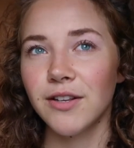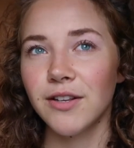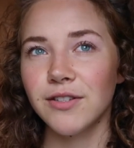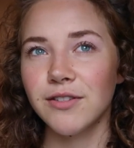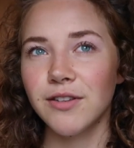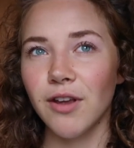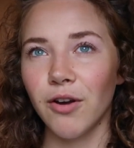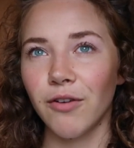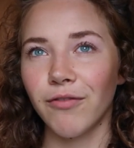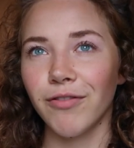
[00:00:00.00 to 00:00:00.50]

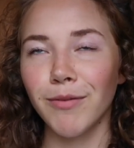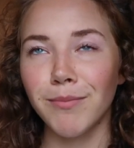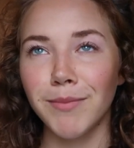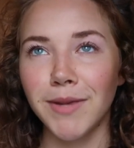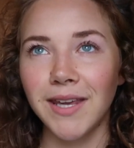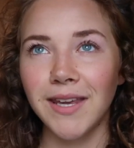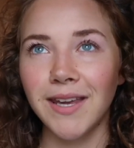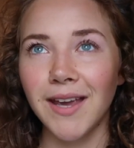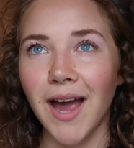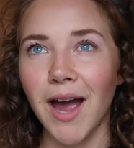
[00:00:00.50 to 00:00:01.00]
So for
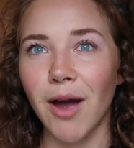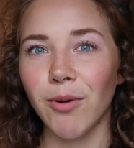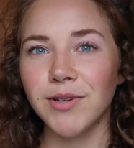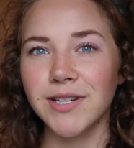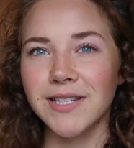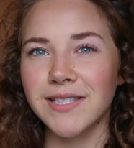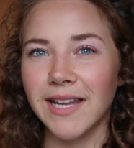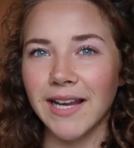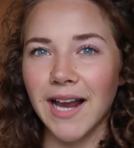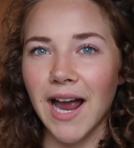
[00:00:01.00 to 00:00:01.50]
me, I
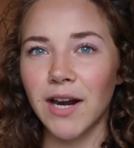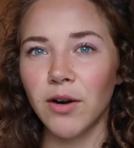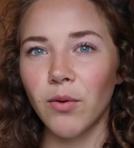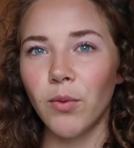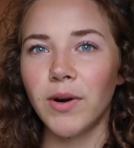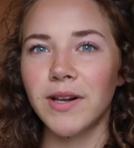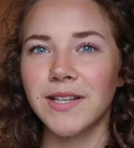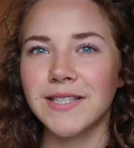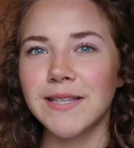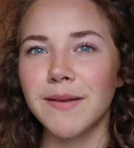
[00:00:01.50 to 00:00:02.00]
was just like, I
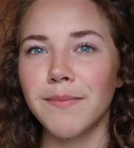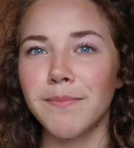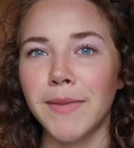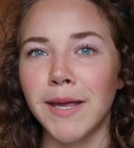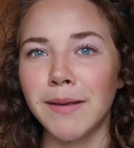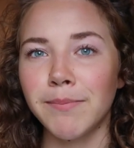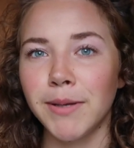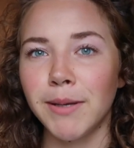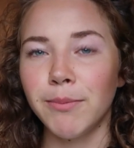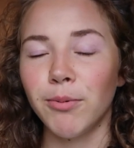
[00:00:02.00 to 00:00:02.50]
don't want to
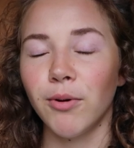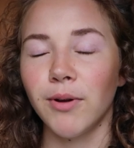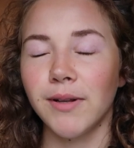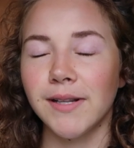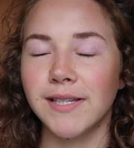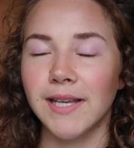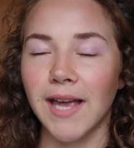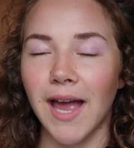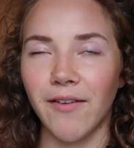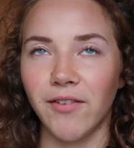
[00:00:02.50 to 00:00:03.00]
submit people
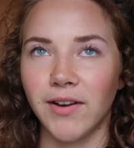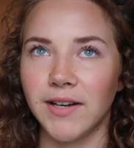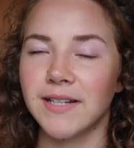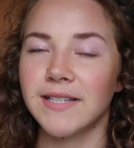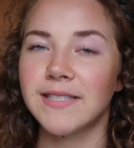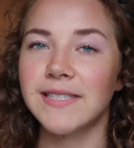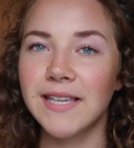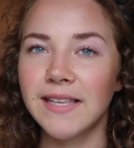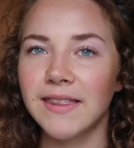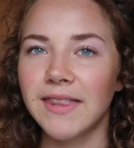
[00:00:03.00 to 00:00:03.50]
into having
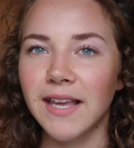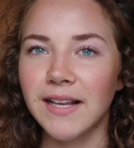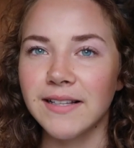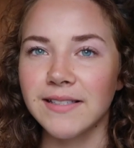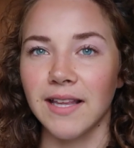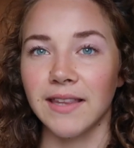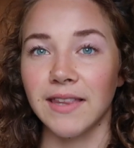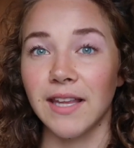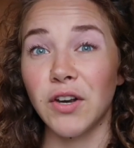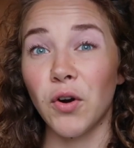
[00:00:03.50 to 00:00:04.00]
to see
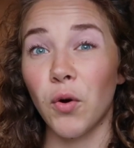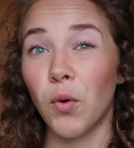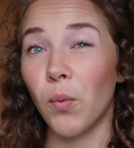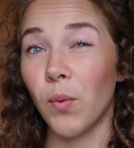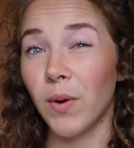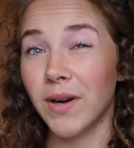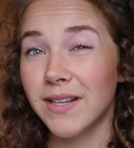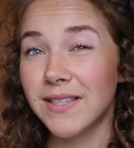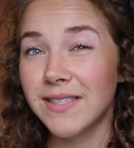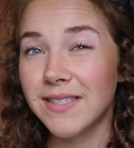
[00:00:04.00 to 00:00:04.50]
things that they don't
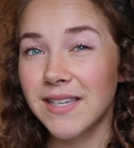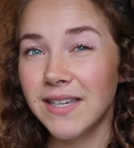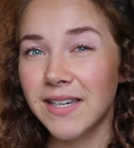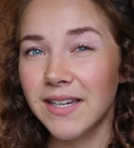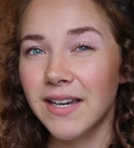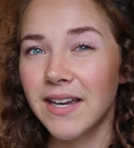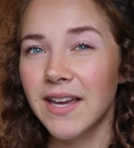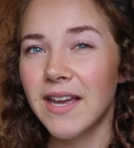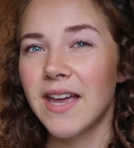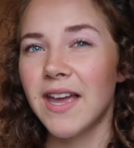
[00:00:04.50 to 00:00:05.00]
want to
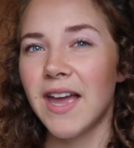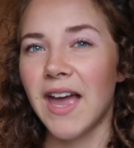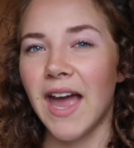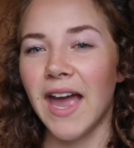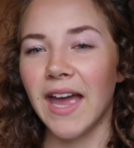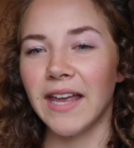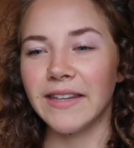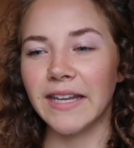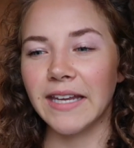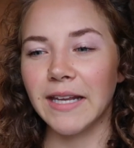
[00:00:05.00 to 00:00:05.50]
see
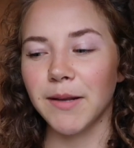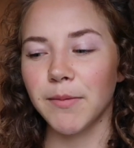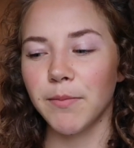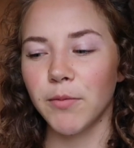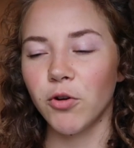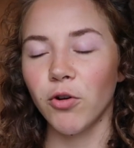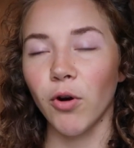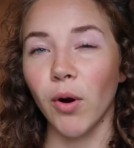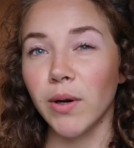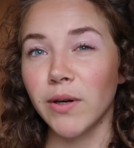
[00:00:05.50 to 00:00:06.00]
and like
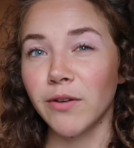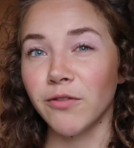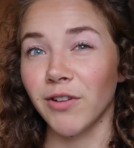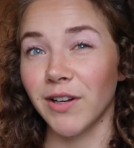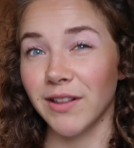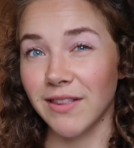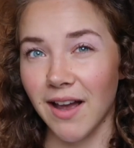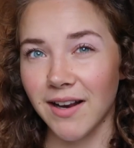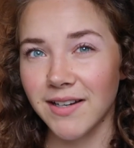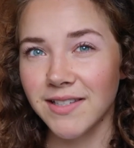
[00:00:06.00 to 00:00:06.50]
growing
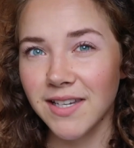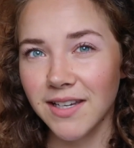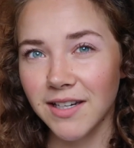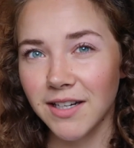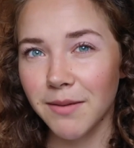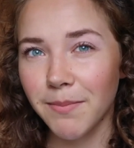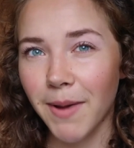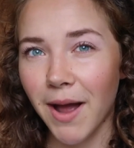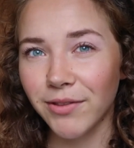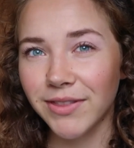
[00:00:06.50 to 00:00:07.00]

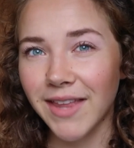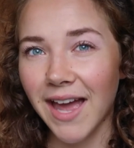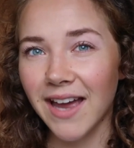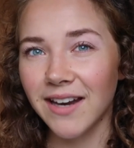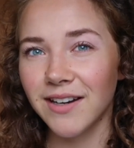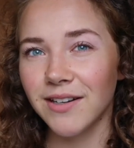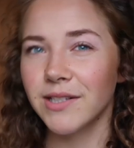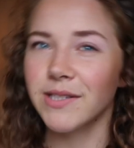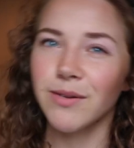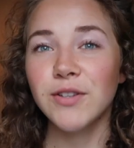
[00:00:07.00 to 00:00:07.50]
reluctant about
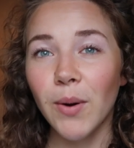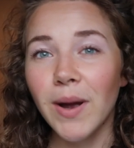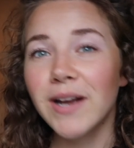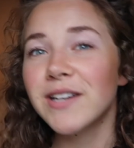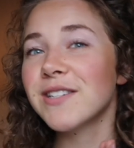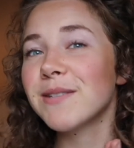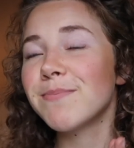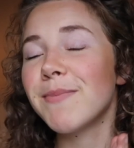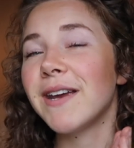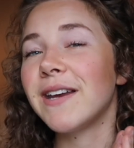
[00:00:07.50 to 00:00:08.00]
that. So I
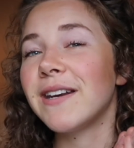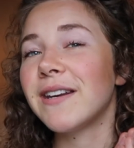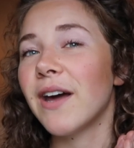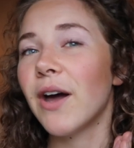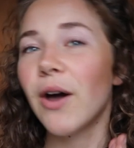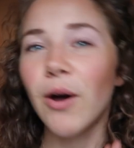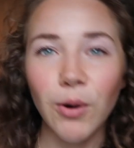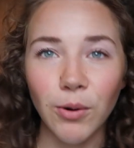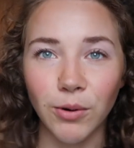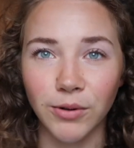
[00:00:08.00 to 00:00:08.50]
just made
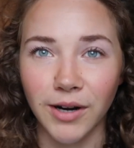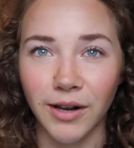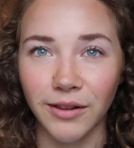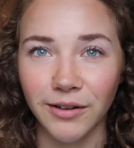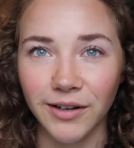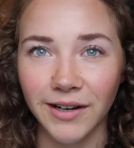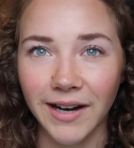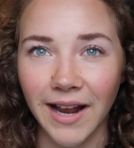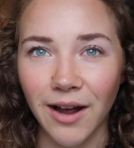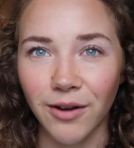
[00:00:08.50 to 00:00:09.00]
a whole
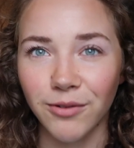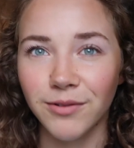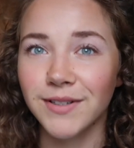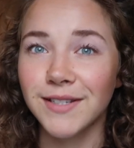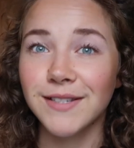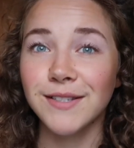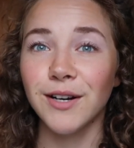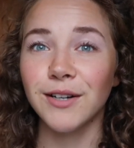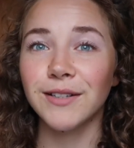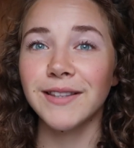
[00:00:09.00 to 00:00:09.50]
other account.
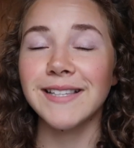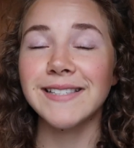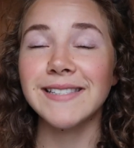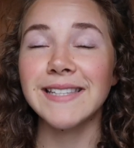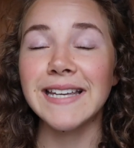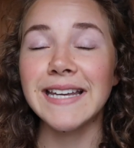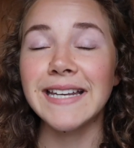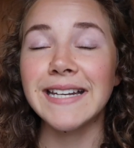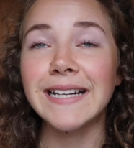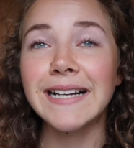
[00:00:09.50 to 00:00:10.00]
Start the
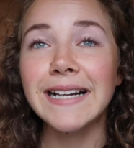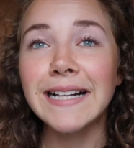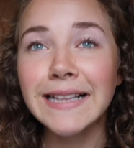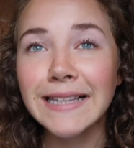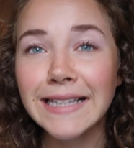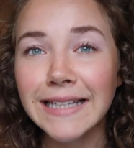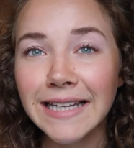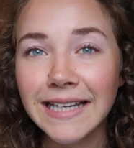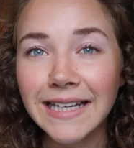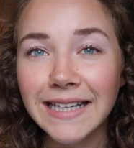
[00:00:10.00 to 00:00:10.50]
slate
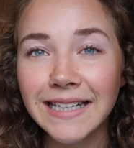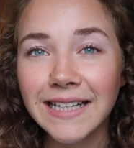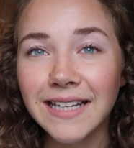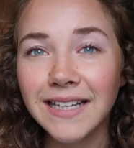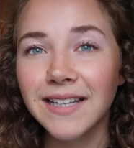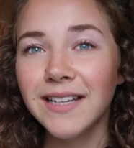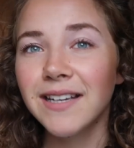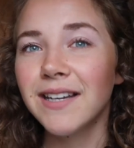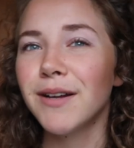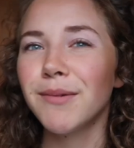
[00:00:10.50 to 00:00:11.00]

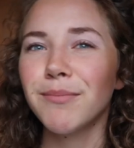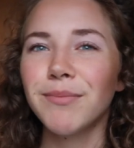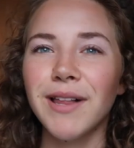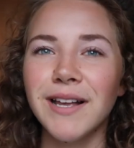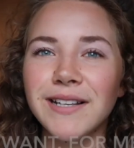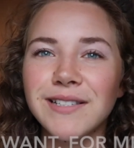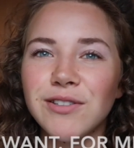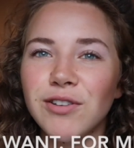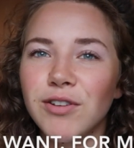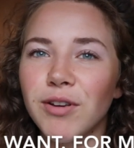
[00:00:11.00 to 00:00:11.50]
clean.
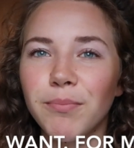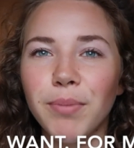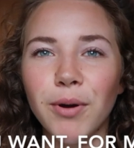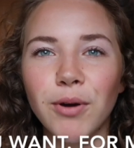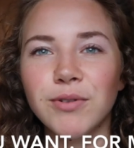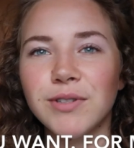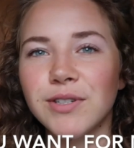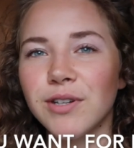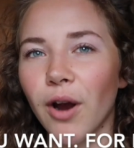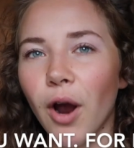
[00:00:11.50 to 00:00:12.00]
Plus you can
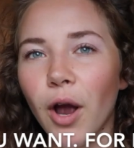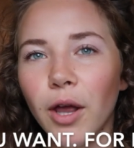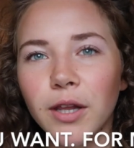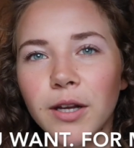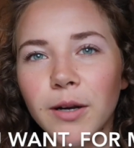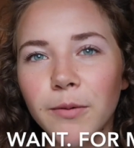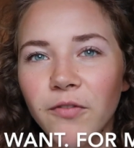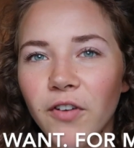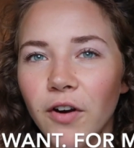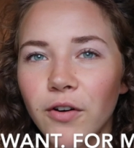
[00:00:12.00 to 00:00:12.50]
post your
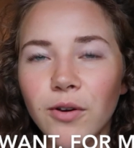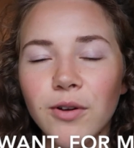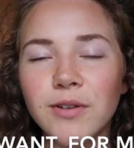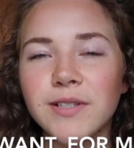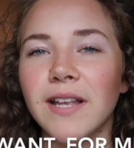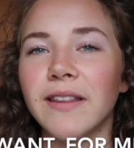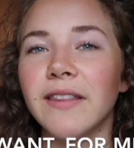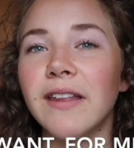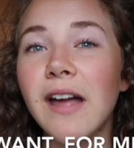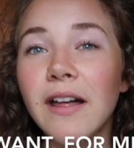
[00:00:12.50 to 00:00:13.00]
other
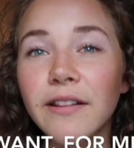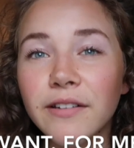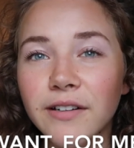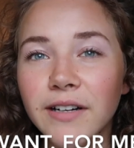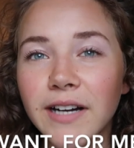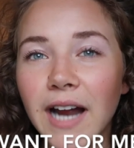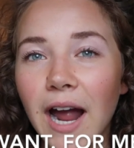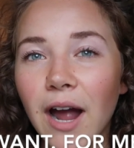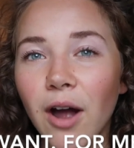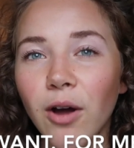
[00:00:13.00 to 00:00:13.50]
photos on the other
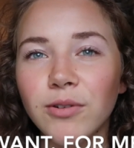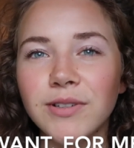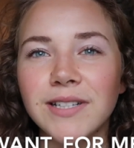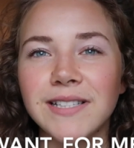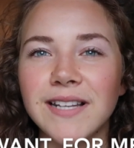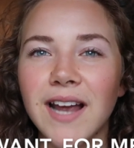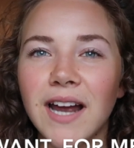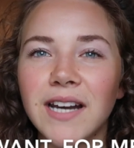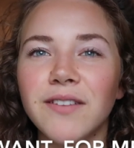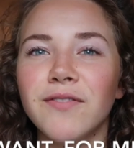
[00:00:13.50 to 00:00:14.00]
account.
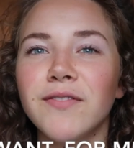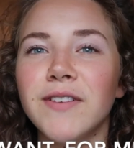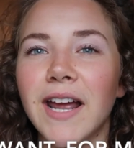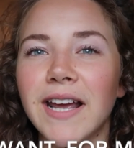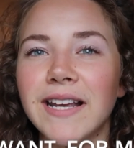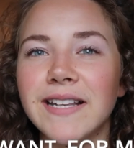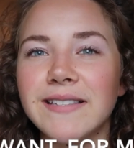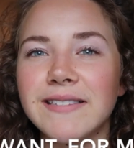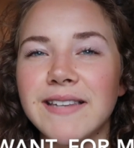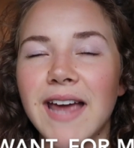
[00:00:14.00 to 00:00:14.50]
It's kind of
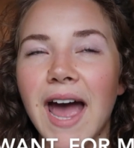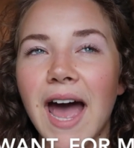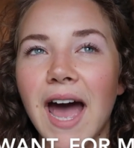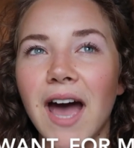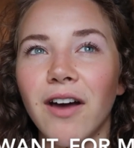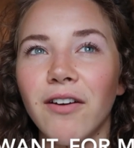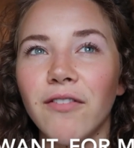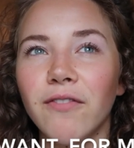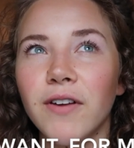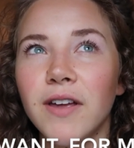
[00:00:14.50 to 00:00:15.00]
nice to
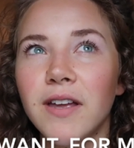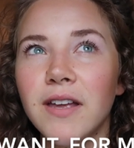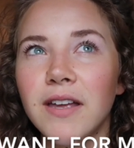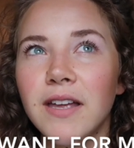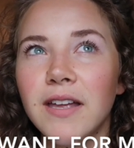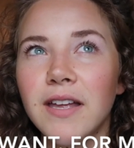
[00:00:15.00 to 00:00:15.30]
have